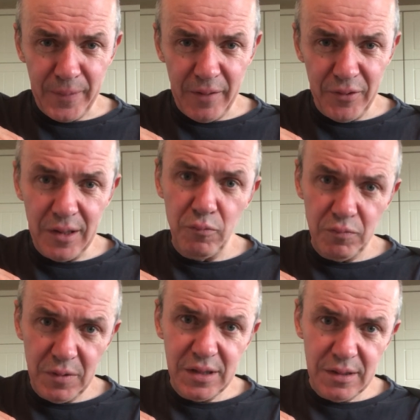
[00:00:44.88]
if you
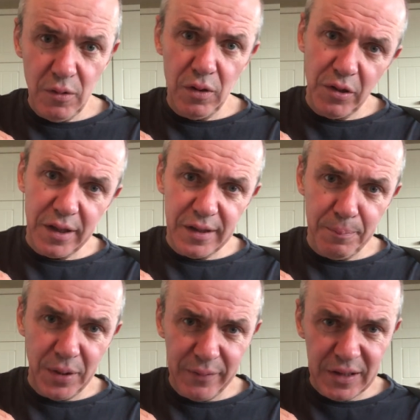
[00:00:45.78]
look at the
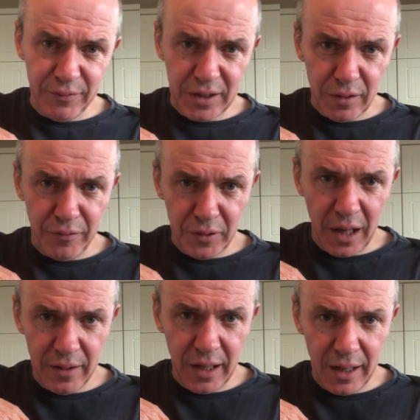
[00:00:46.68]
previous video for
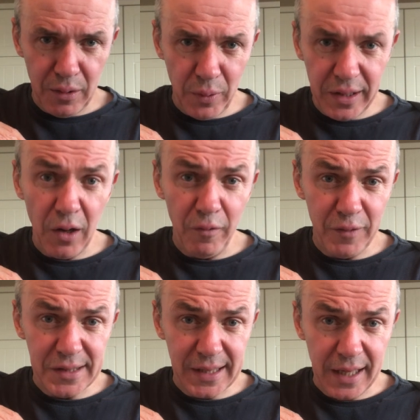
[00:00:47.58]
the way it all
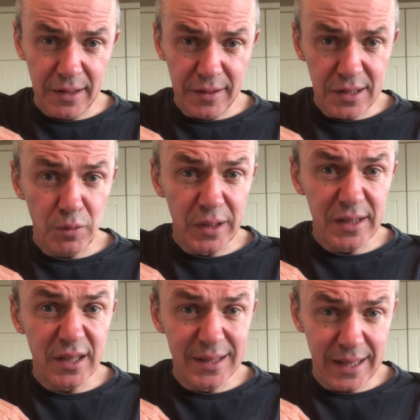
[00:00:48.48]
fits together, this one is
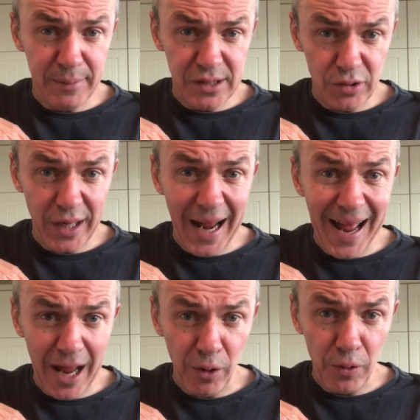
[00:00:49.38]
to demonstrate
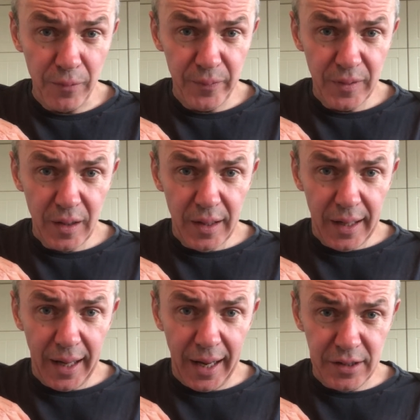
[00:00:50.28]
how
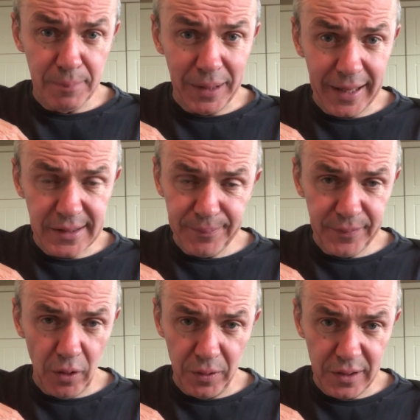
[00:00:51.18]
to play it,
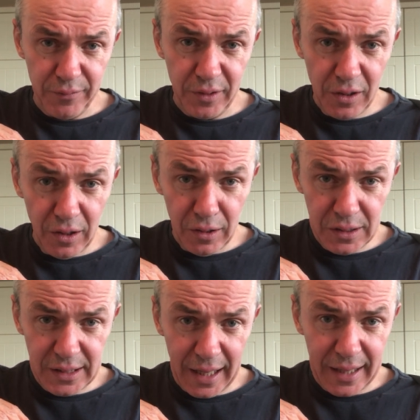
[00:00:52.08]
all the different
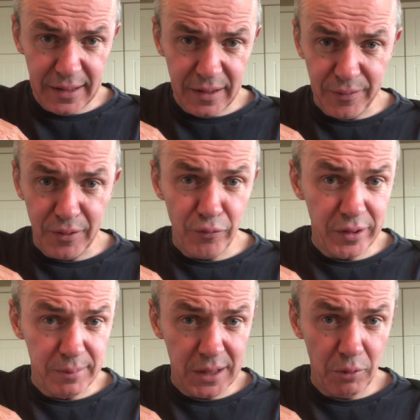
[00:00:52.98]
chords and the different
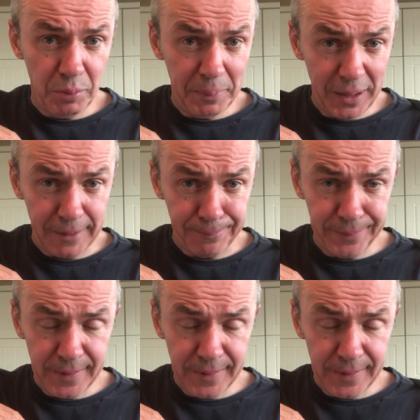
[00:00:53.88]
rhythms that we'll be playing.